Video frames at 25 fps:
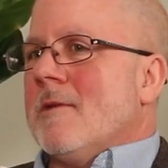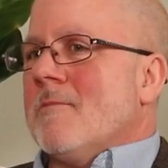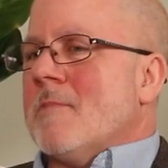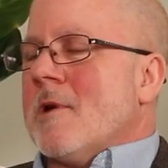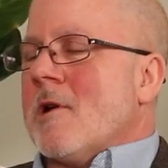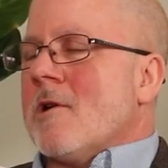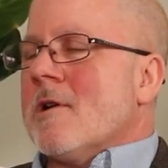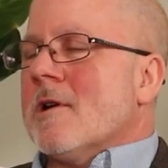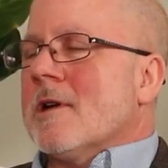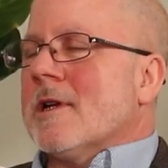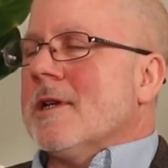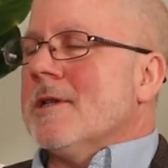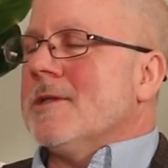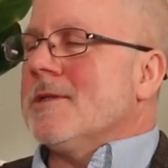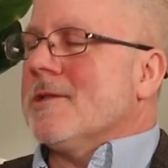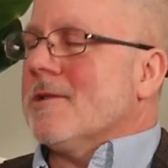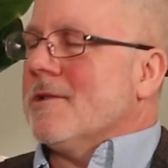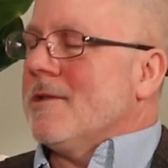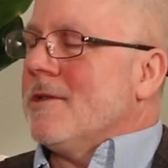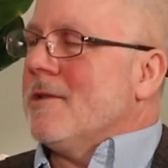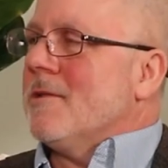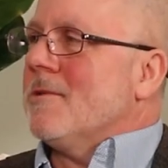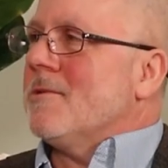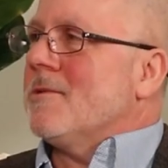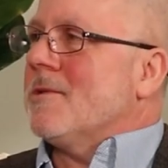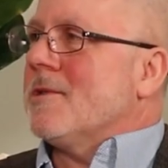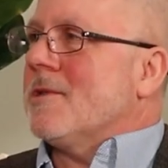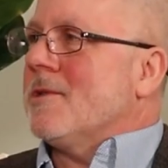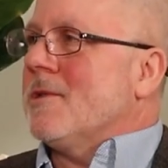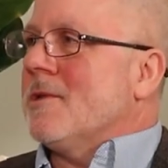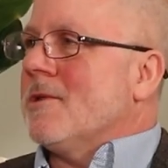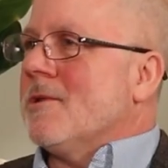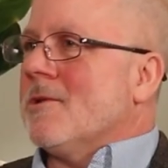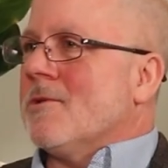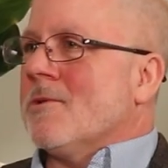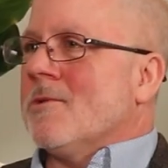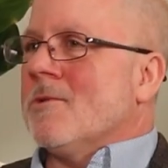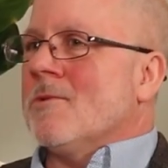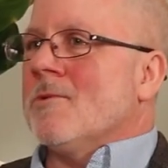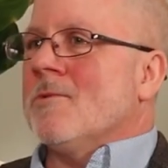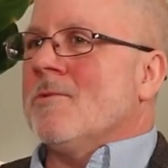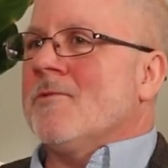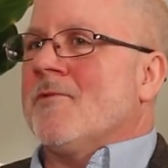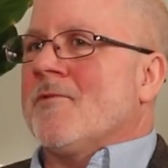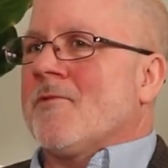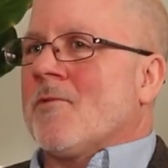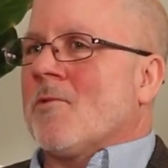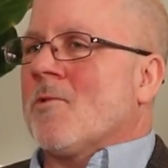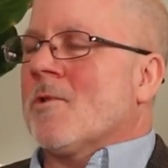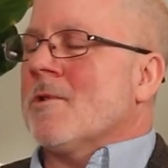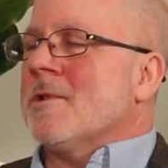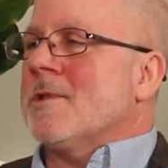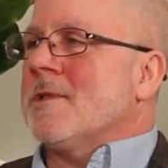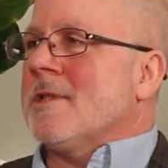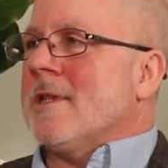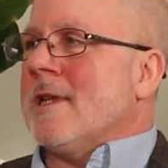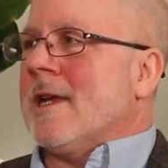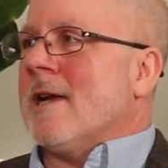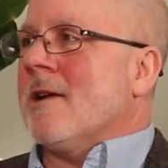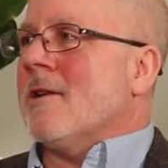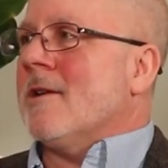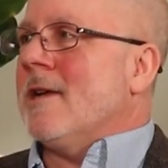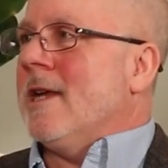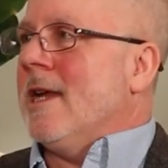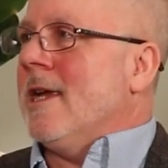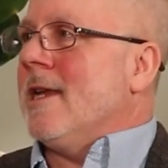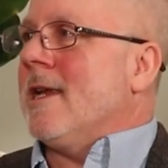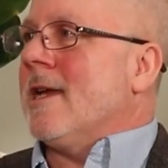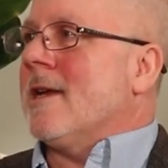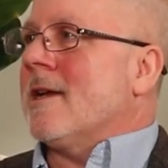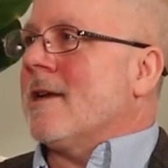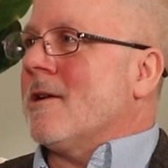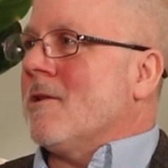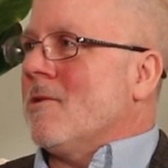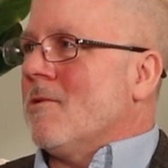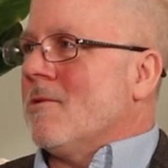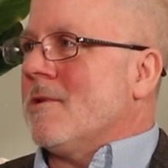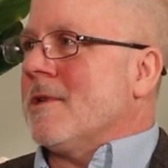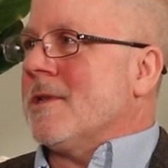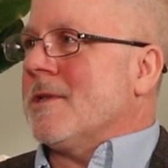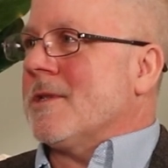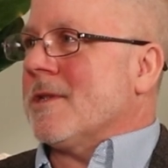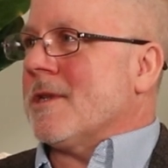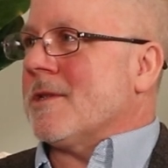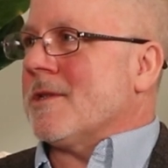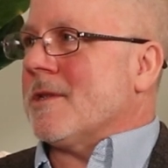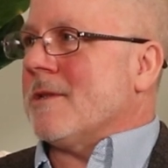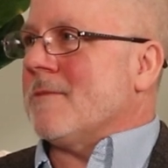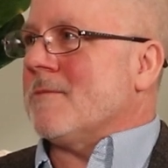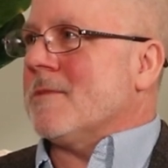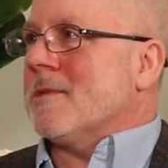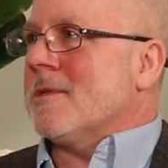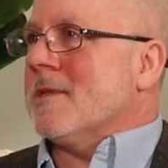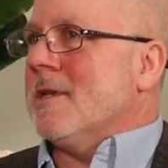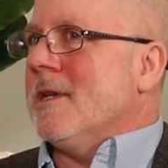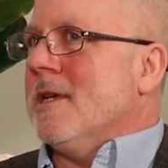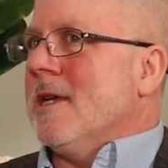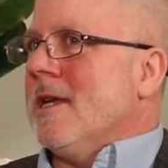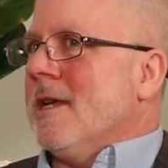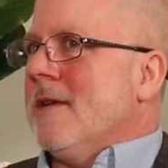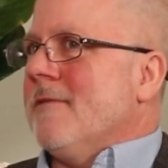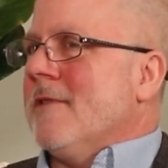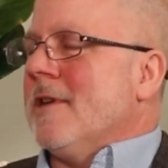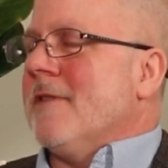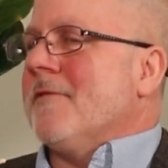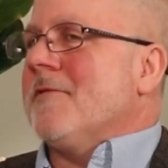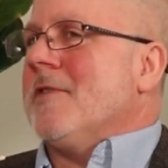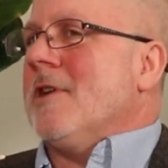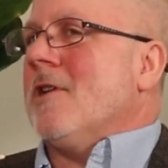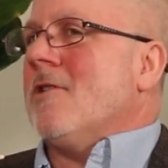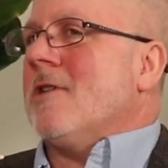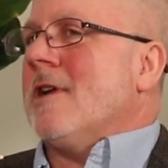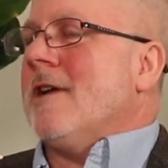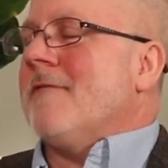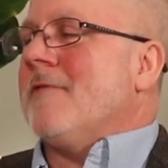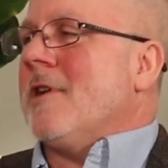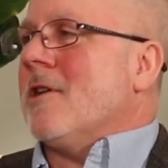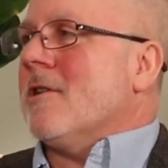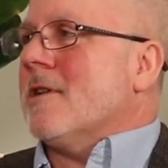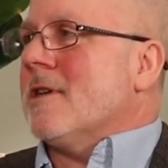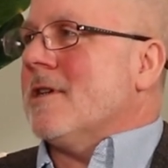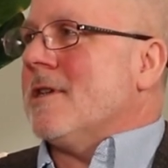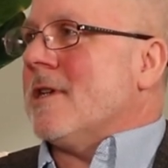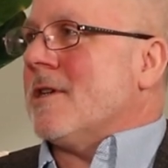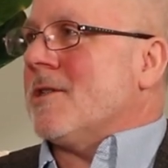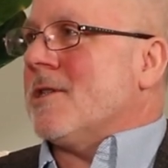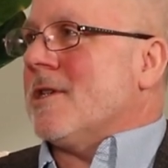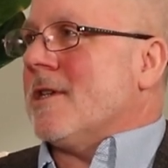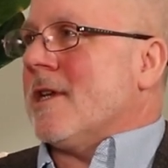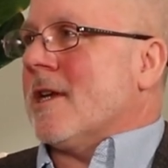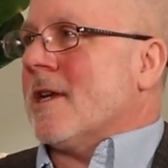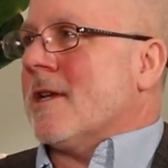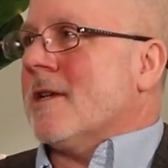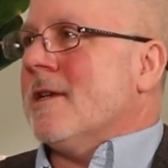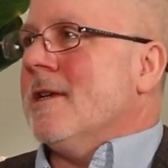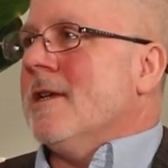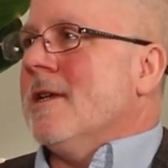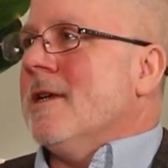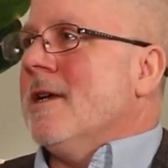Americans are used to forced air heating and cooling systems. Even if you don't have air conditioning,